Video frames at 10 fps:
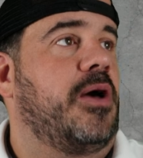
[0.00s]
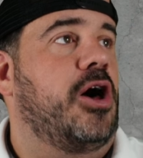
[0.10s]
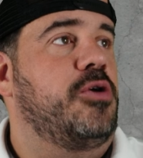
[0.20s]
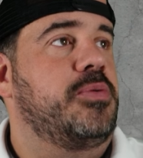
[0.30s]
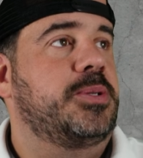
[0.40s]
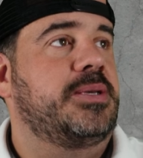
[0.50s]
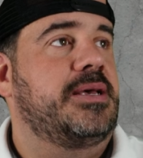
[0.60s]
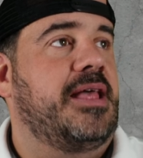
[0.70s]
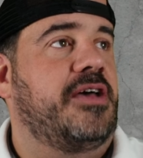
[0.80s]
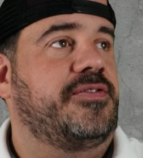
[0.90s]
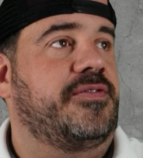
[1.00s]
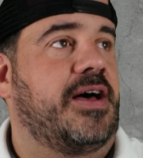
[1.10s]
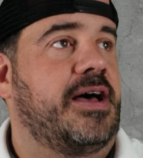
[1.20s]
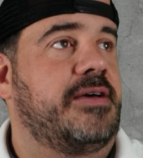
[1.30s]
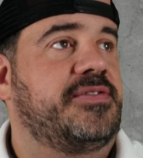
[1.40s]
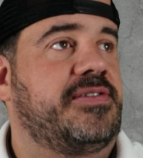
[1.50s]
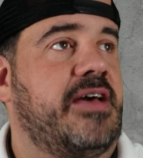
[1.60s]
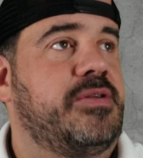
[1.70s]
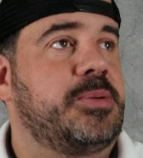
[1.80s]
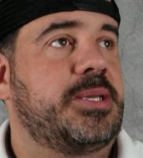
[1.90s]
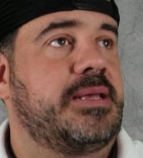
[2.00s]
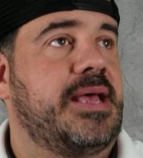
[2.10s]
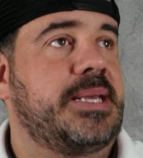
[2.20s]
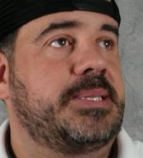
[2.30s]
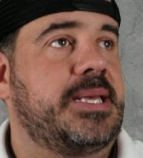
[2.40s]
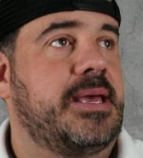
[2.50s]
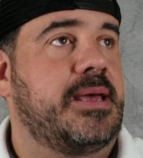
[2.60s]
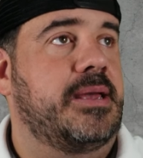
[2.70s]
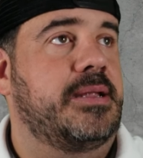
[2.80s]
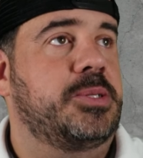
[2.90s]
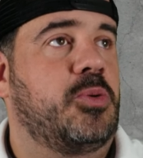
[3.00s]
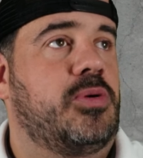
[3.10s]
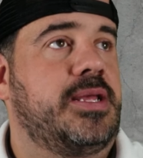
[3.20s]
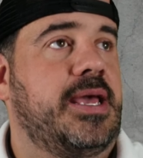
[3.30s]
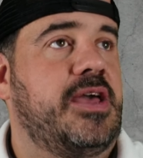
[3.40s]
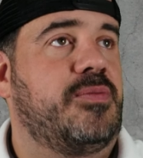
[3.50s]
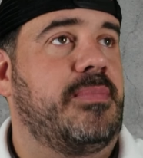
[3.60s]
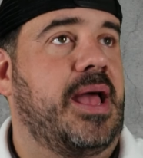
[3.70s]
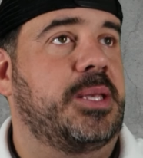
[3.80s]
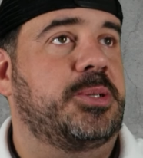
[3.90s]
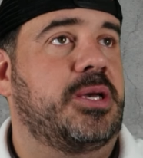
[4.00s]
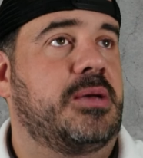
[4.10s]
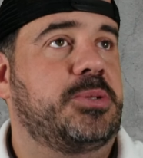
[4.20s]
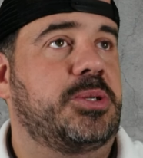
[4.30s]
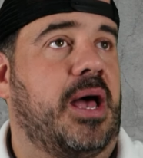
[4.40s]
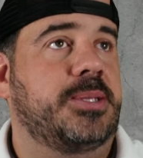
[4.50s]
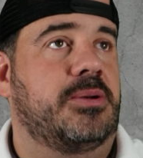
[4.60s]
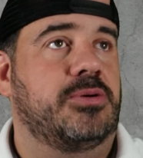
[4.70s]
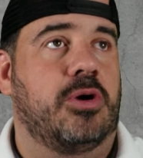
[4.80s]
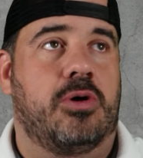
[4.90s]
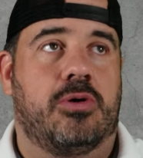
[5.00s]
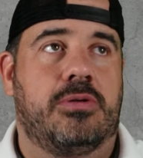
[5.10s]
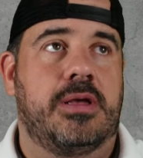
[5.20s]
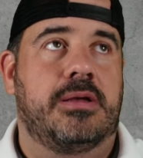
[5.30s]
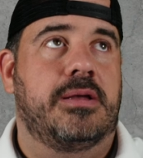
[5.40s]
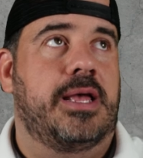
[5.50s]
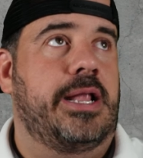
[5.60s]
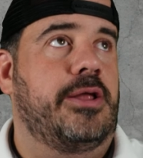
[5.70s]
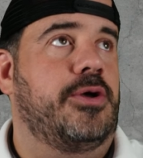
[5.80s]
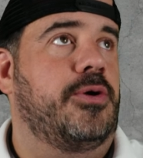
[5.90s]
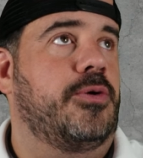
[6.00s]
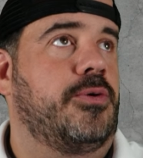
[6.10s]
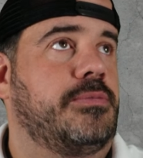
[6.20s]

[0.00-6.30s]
100% last 5, 70% last 10, 28th matchup, shots on goal. Hello.